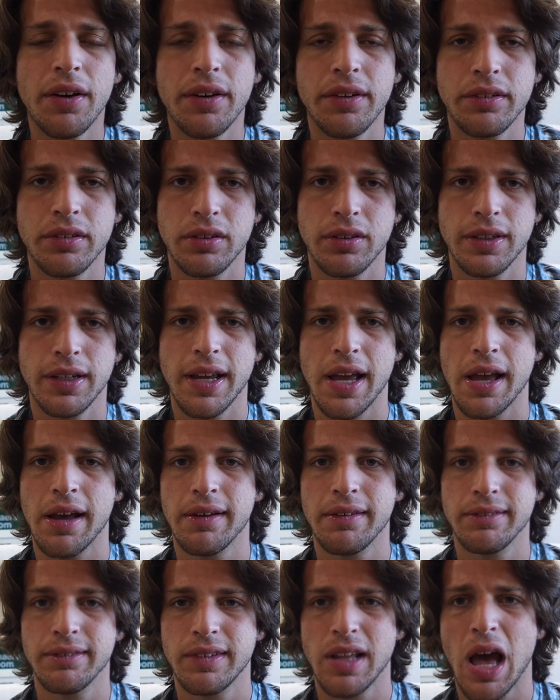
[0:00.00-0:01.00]
So yeah,
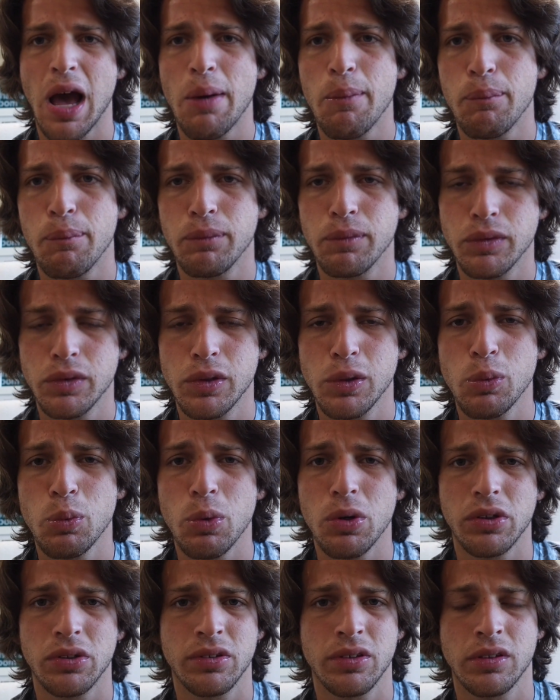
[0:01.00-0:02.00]
not too
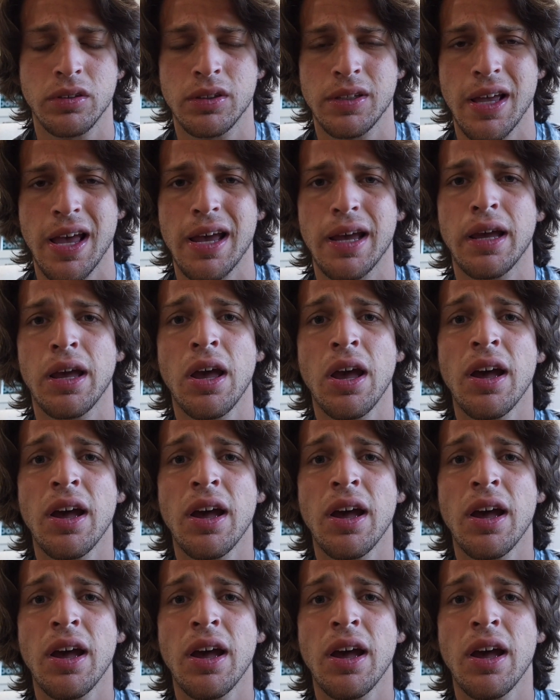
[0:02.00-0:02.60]
much to say.